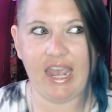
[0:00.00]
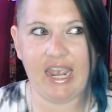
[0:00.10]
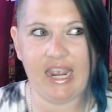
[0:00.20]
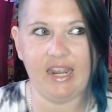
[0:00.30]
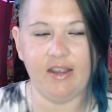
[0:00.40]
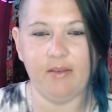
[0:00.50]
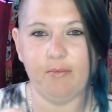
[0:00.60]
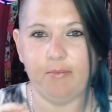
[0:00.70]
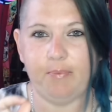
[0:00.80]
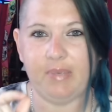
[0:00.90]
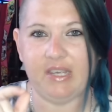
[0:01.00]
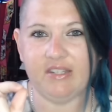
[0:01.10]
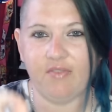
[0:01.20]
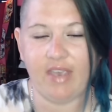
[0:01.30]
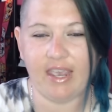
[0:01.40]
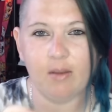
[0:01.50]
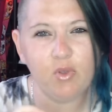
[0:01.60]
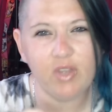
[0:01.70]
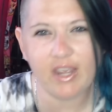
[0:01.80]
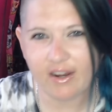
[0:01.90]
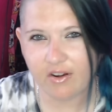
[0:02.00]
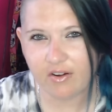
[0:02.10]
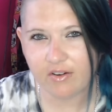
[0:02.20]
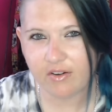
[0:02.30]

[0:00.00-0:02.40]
a piece of animal hair